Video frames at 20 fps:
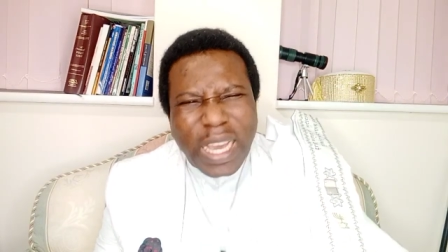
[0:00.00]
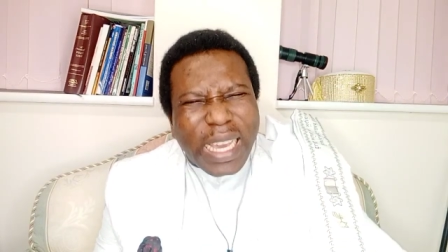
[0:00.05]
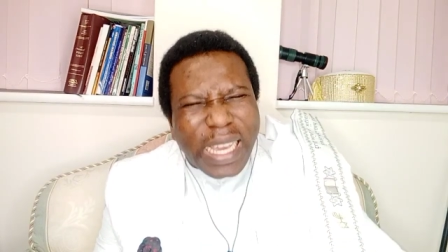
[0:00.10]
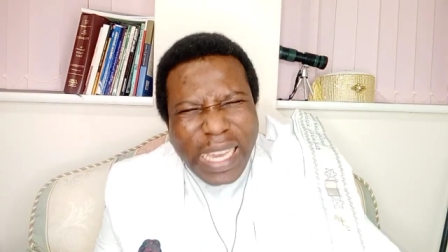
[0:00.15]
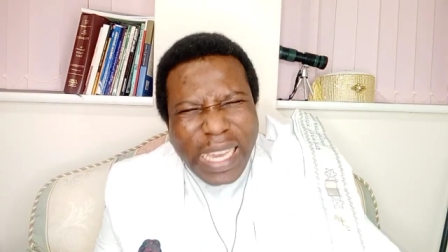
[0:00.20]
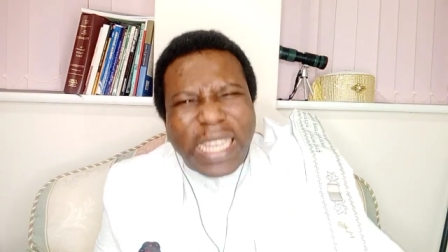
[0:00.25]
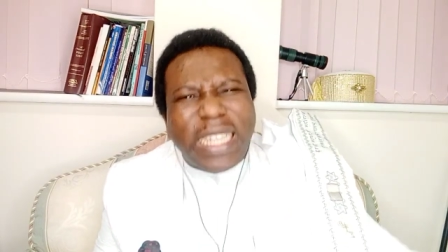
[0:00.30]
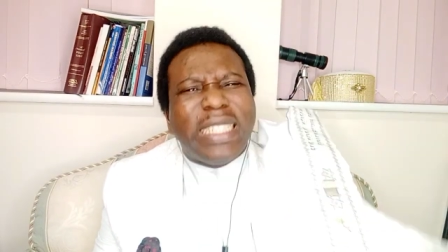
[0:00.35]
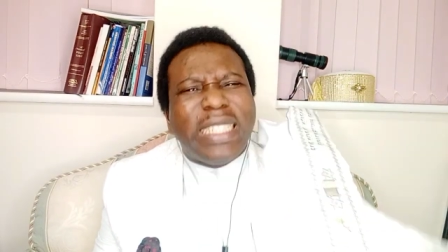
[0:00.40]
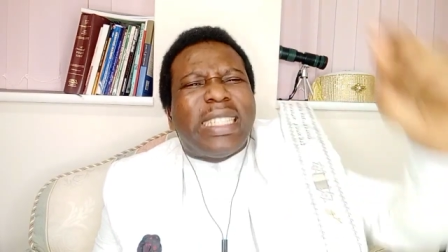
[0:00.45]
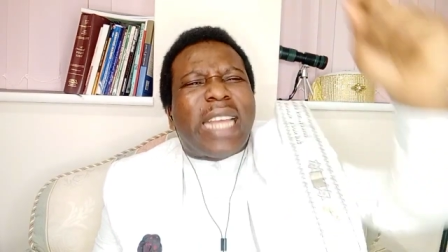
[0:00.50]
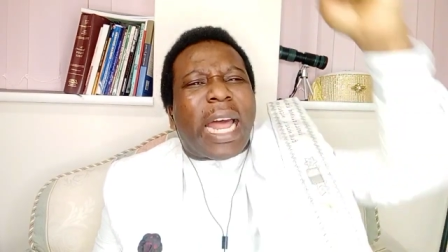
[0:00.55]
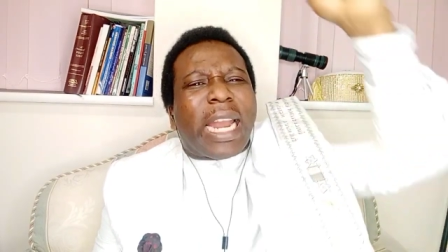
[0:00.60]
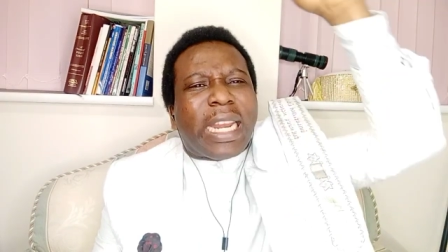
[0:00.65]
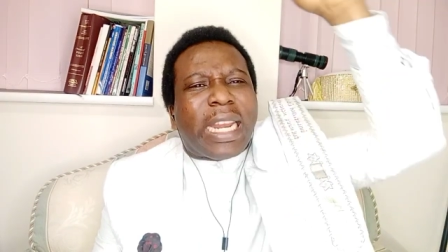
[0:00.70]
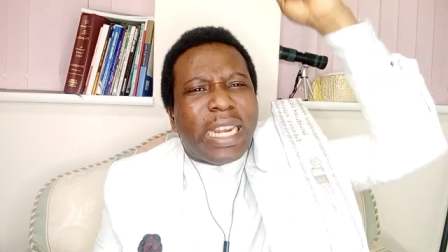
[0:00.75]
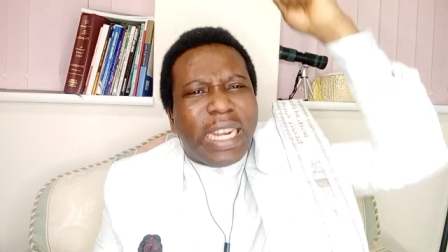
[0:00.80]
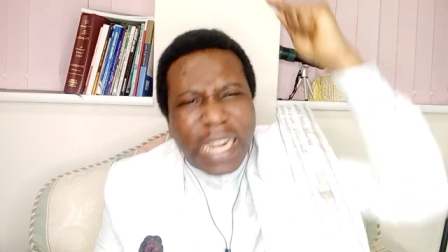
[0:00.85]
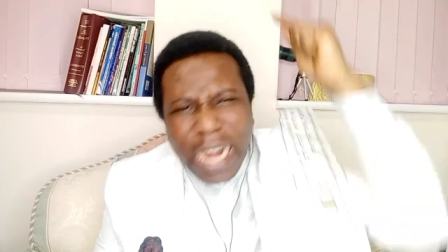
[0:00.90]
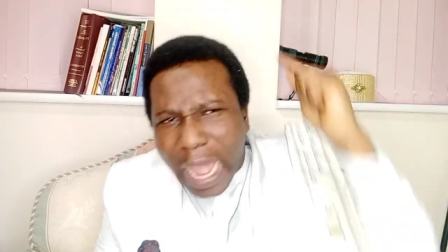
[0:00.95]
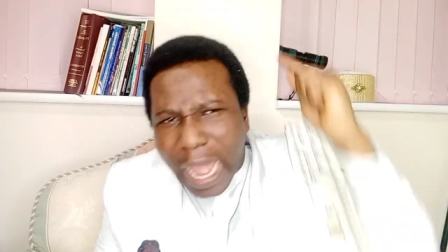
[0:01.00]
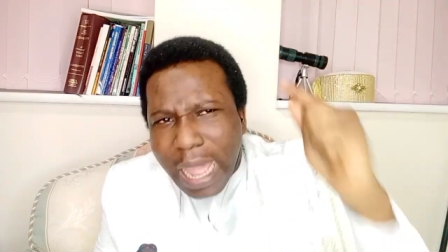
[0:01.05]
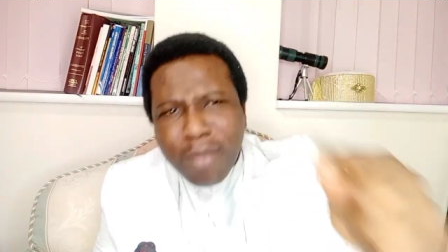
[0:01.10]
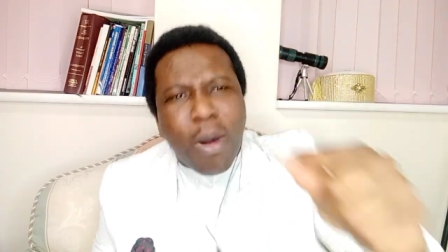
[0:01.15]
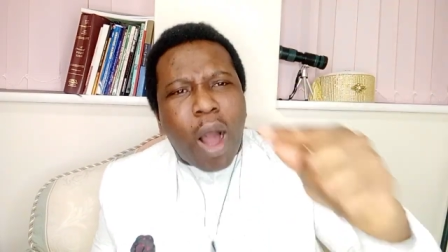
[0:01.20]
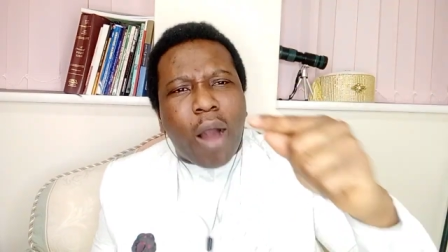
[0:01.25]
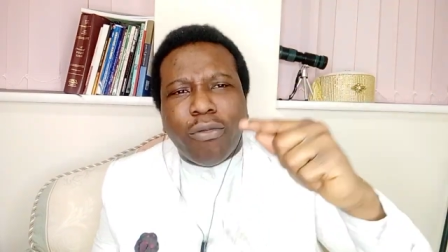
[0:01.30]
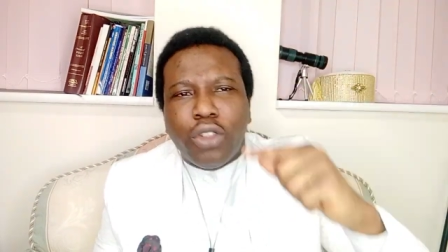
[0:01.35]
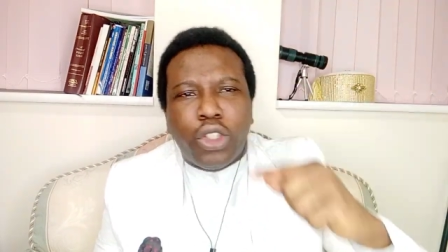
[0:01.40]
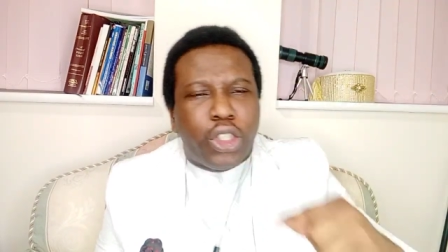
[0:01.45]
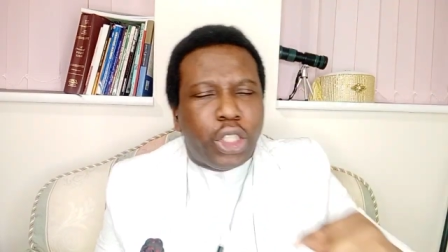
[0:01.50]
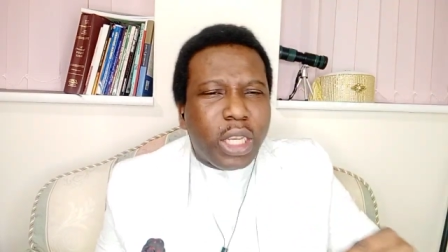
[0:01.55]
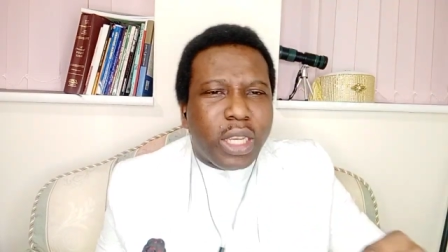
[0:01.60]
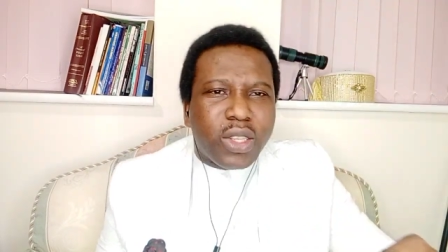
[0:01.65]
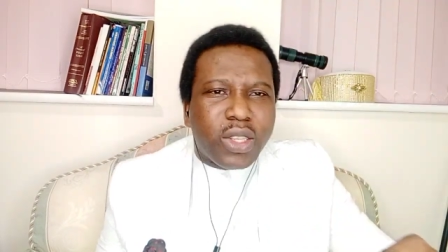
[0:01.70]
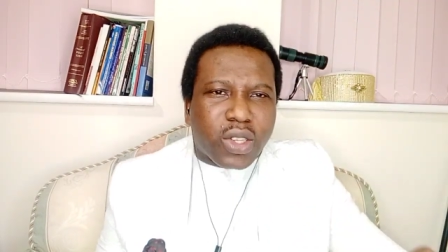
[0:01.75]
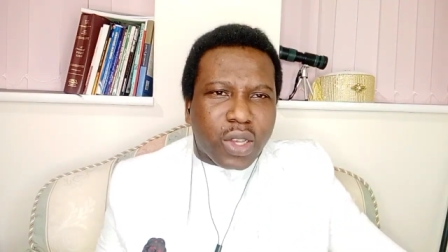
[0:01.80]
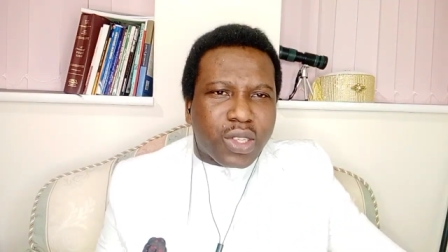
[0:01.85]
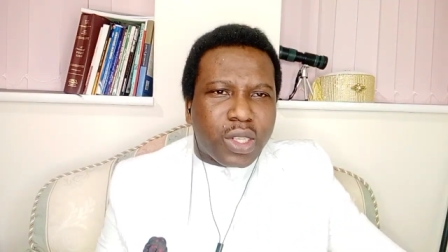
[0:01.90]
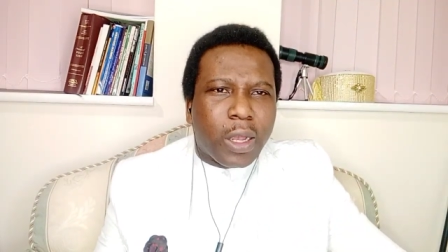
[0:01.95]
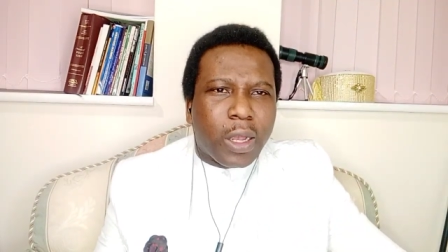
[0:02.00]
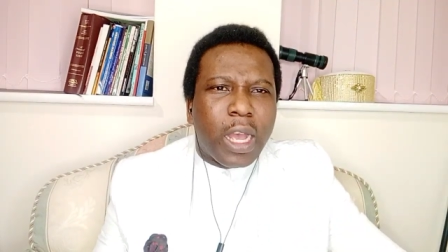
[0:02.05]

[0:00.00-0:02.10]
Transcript: In the name of Jesus,